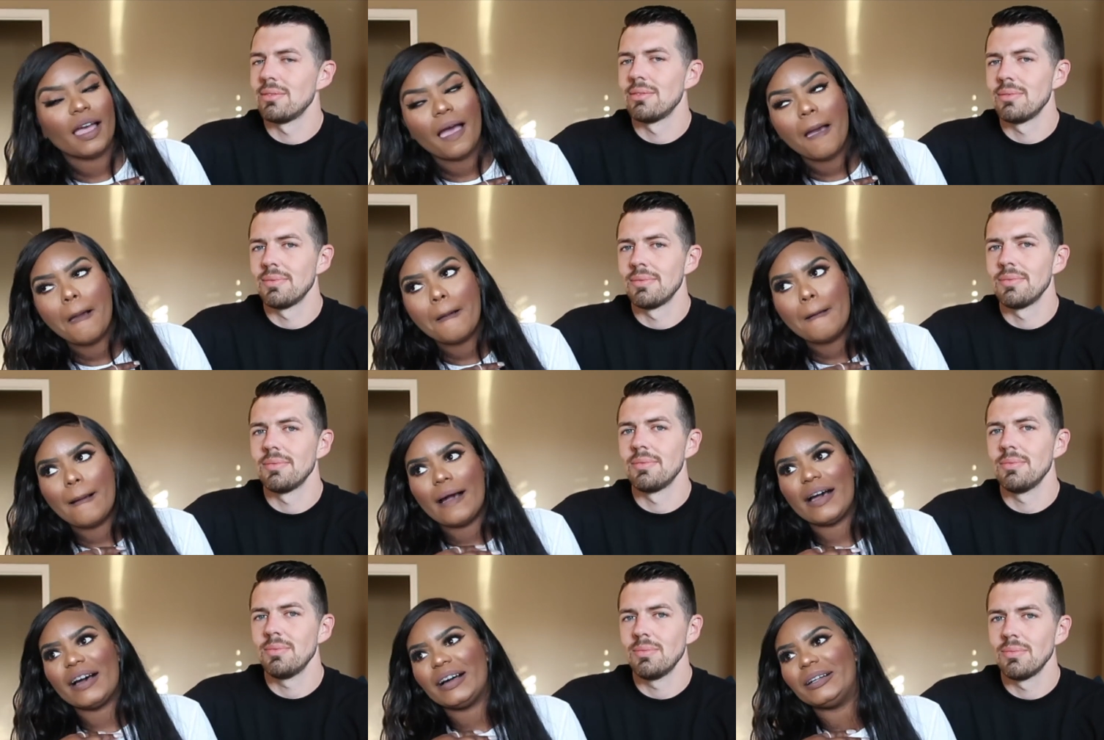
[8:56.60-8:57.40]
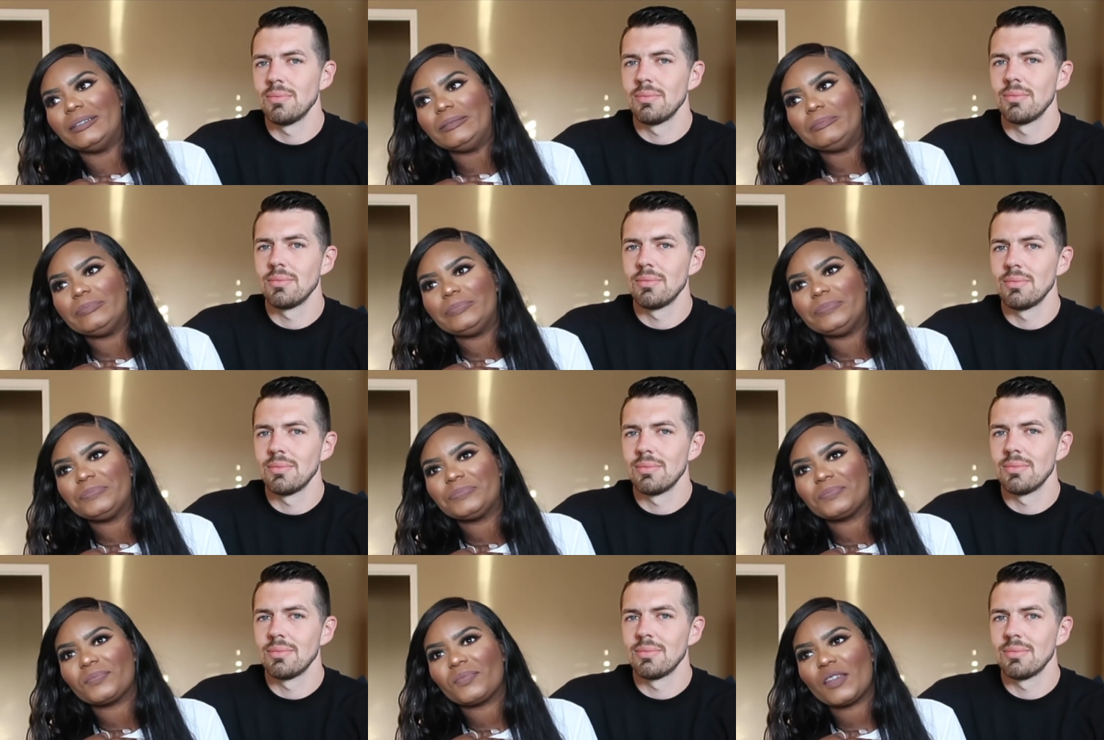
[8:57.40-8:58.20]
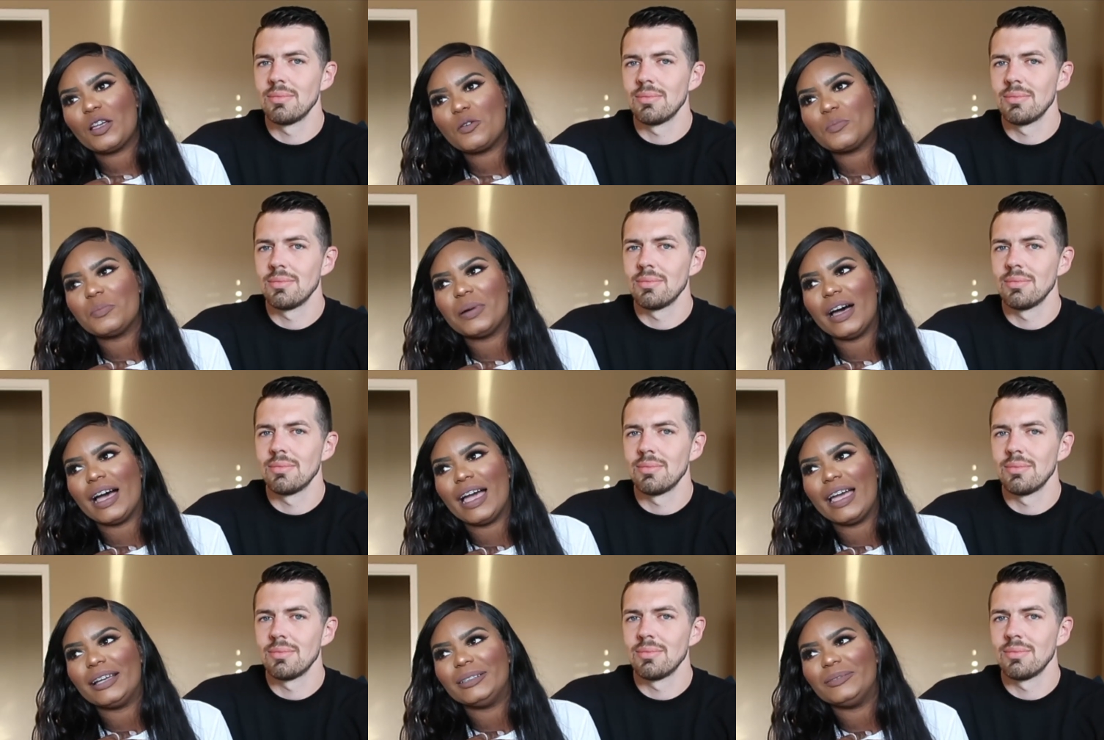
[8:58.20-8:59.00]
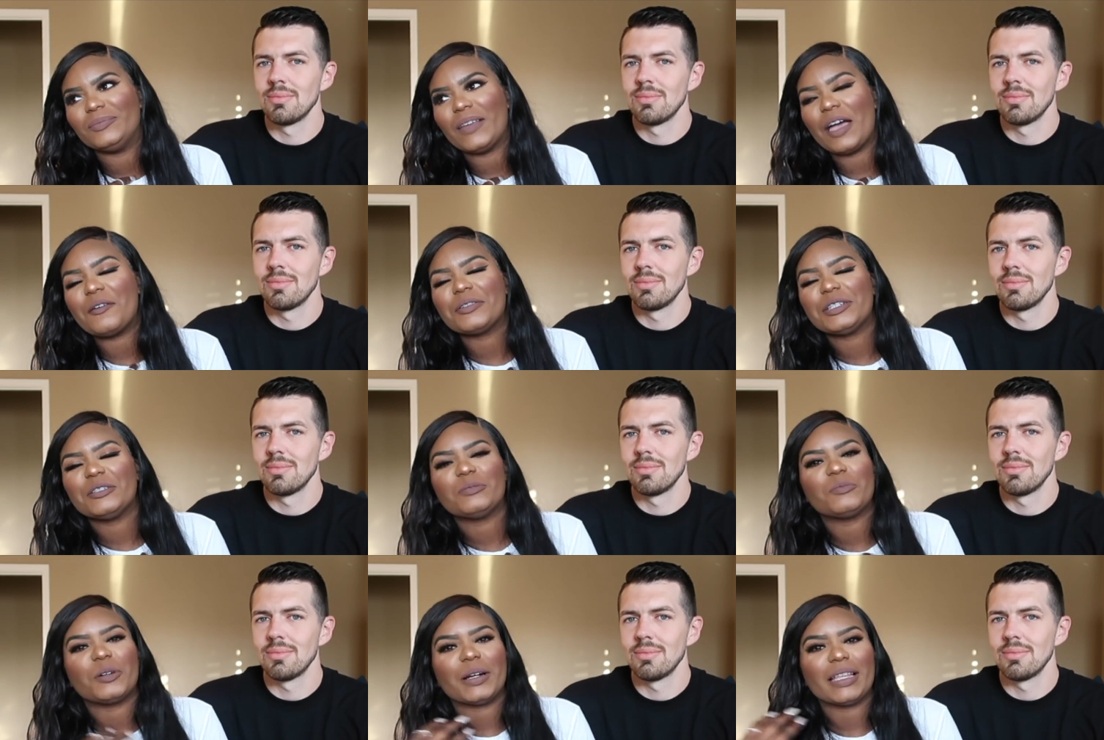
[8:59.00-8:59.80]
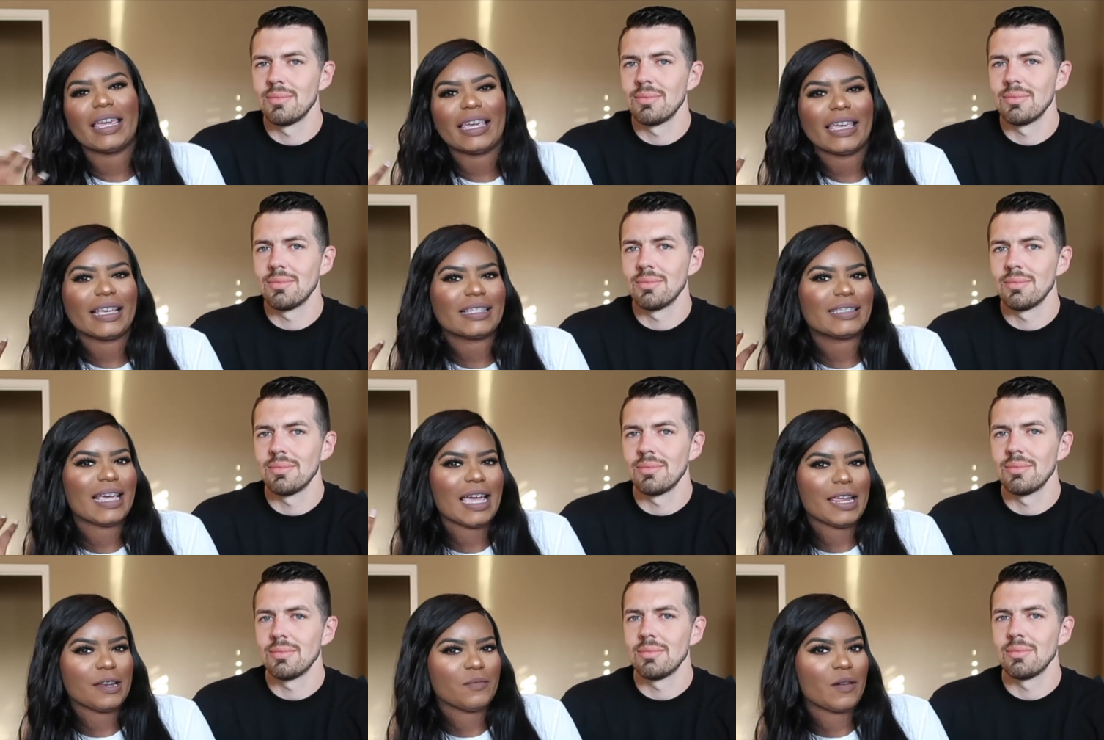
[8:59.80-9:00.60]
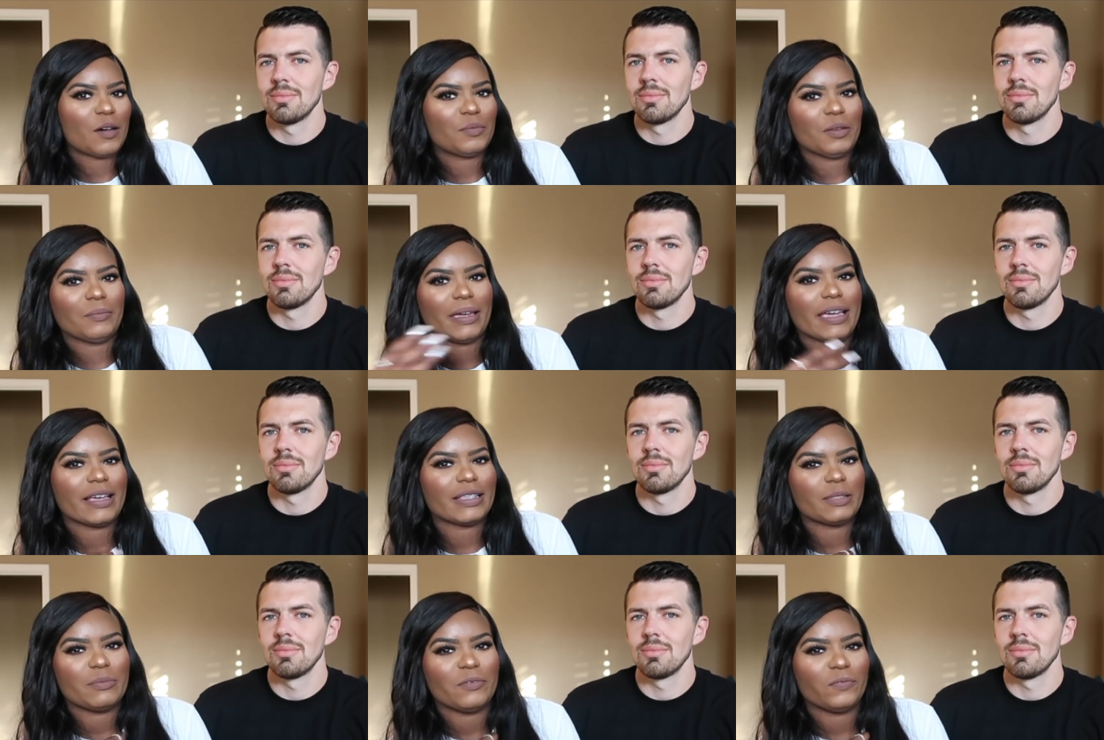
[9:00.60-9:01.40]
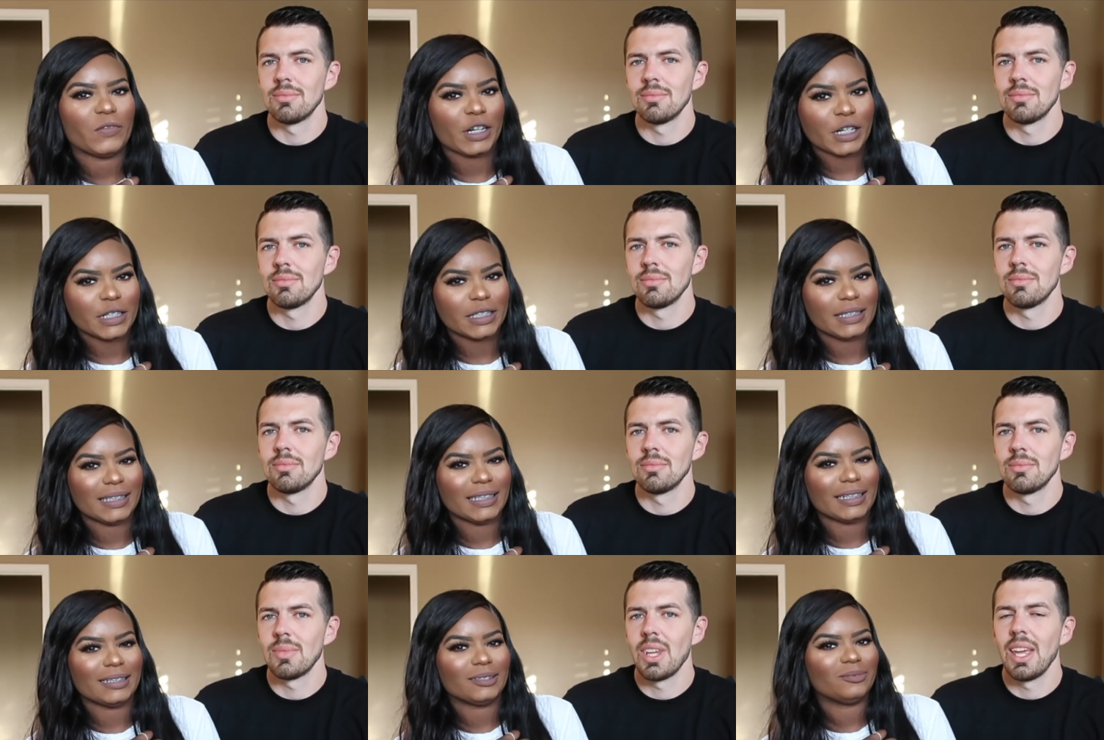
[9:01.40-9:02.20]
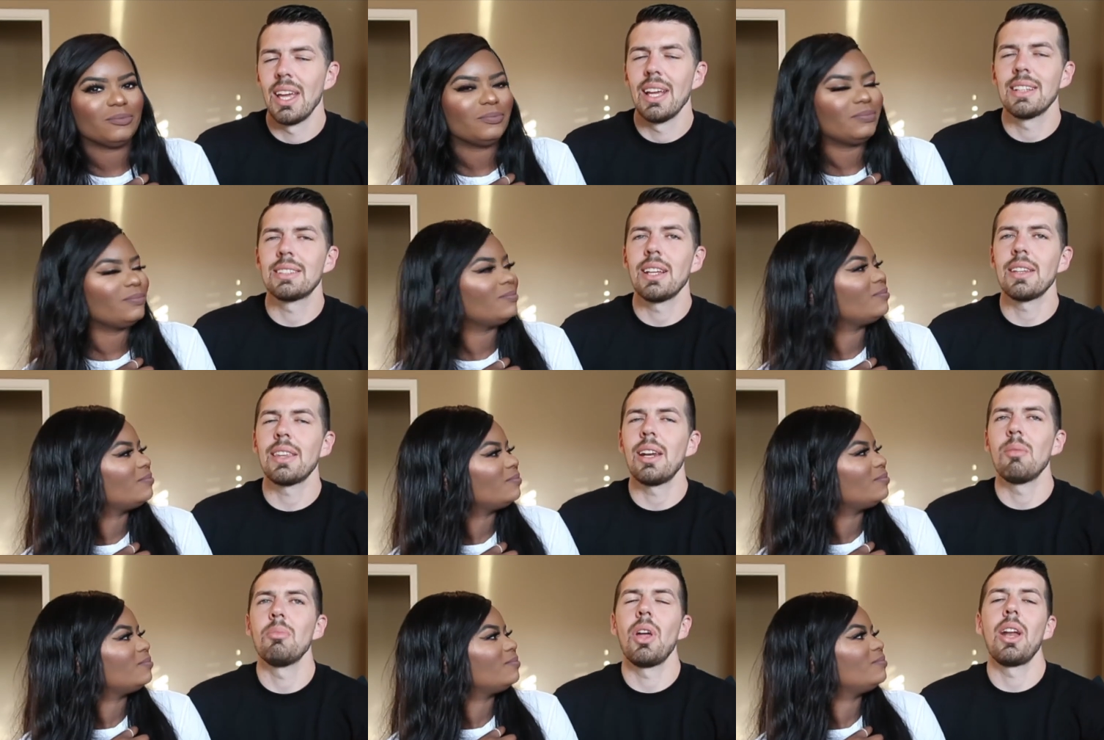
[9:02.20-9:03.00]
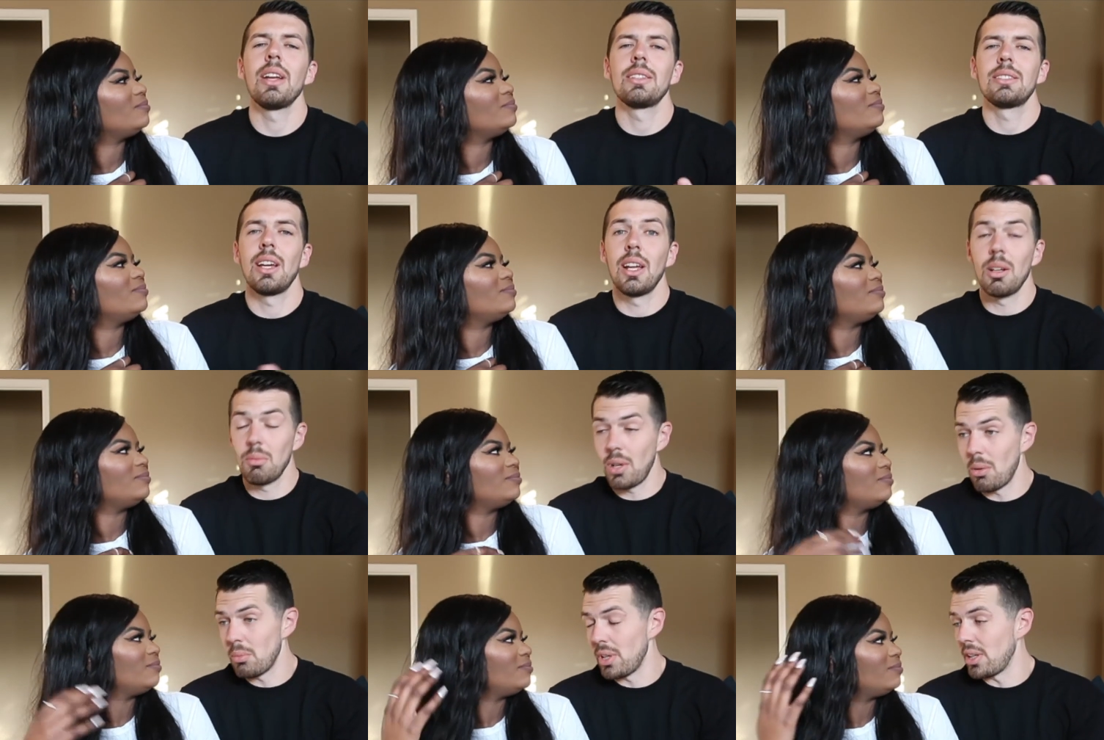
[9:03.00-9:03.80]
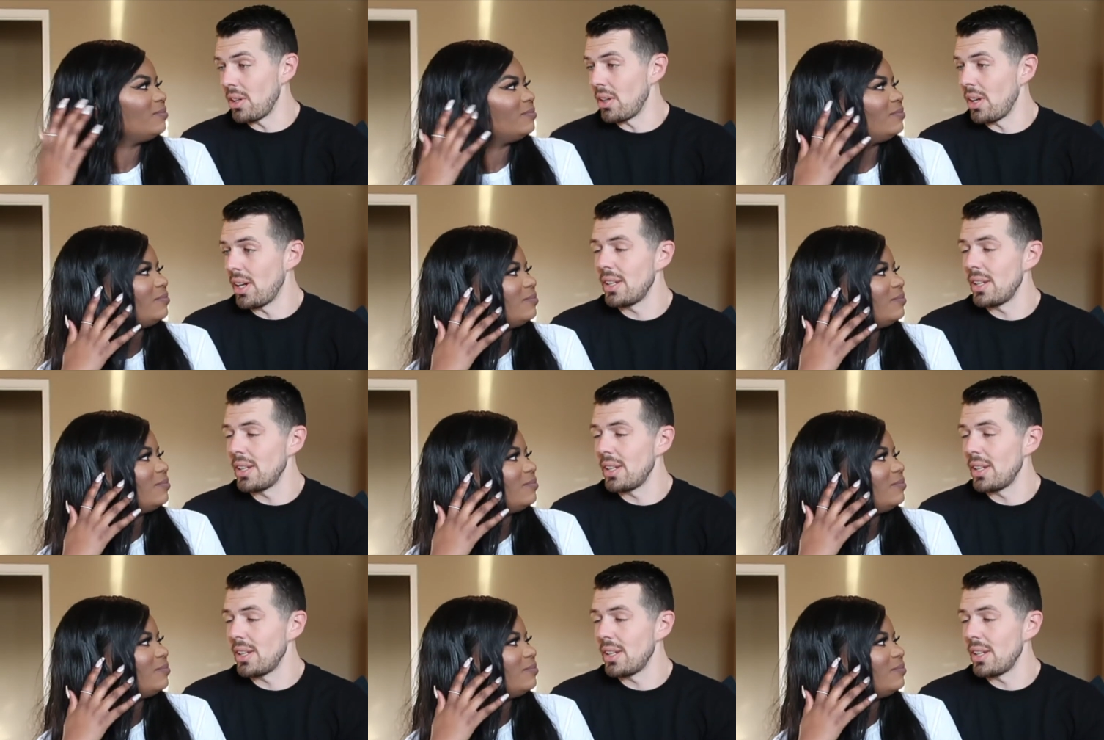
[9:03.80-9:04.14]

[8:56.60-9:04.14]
Speaker 1: Mm -hmm. Um, but I wish he was more like excited about being my husband first, you know.
Speaker 2: It's not that I'm not excited about being your